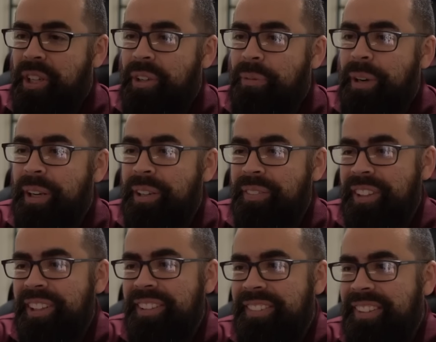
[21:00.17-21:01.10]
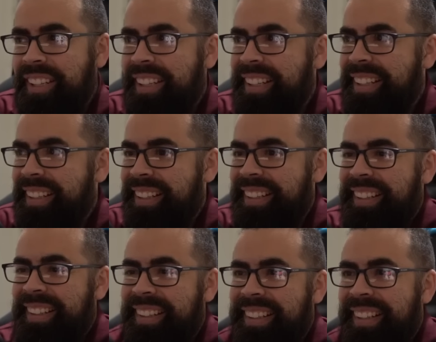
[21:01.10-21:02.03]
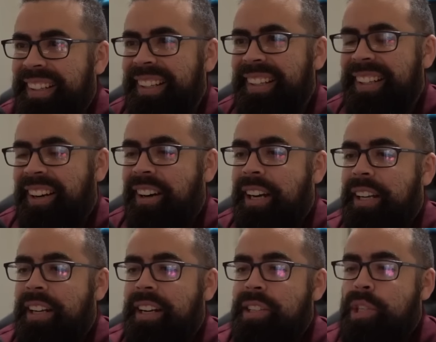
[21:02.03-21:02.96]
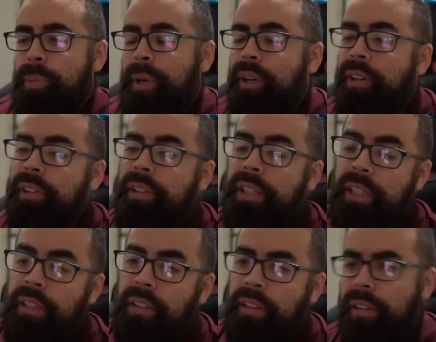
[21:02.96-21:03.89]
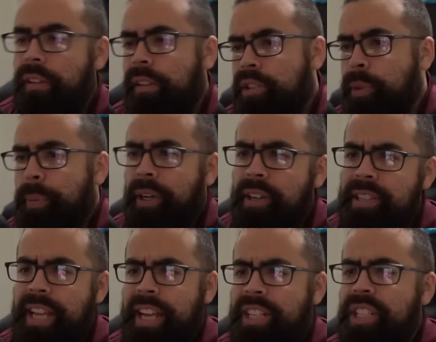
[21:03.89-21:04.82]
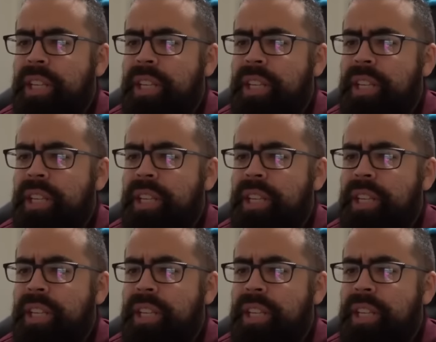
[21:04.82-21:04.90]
of randomly. All right, Superior in the lead. Superior is actually a